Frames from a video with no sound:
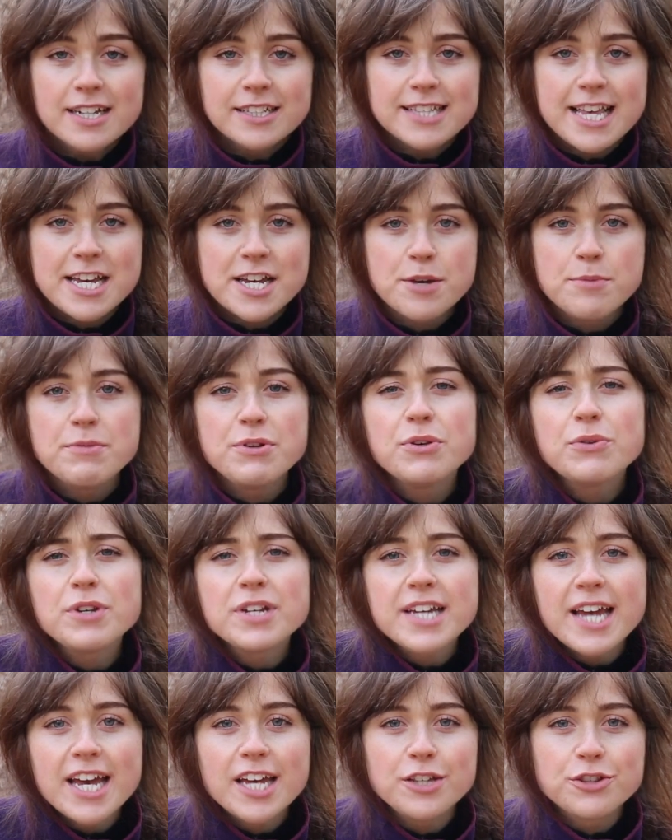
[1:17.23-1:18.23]
They
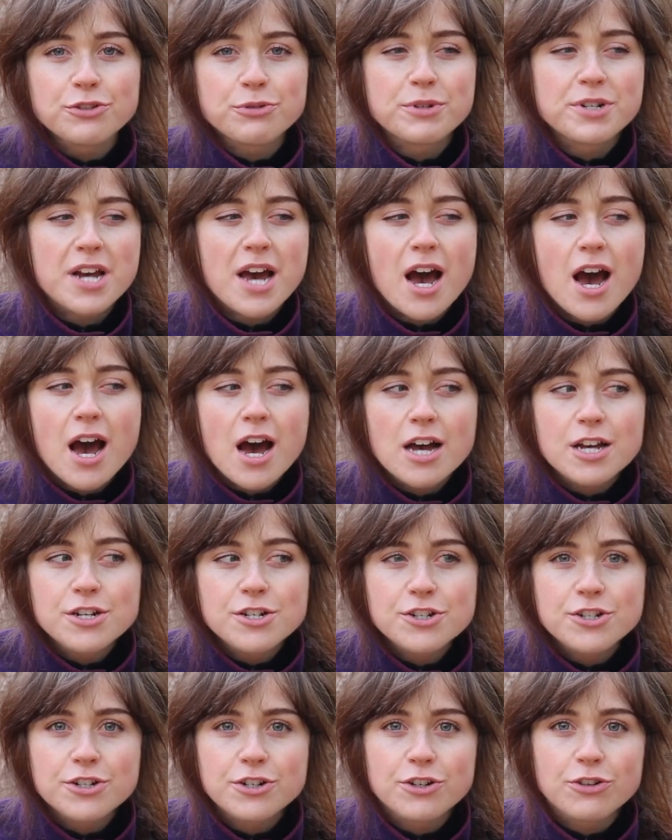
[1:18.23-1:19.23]
communicate through an
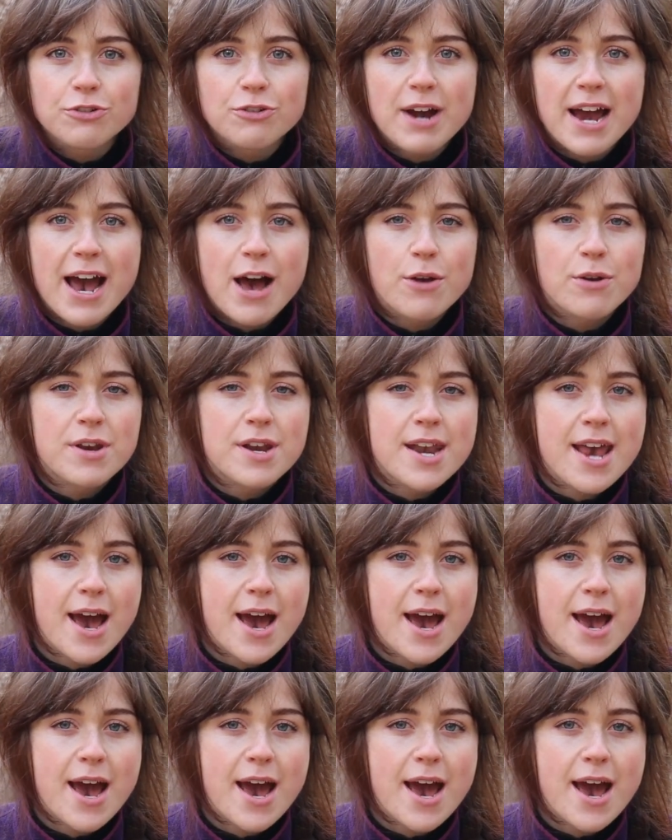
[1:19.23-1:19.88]
underground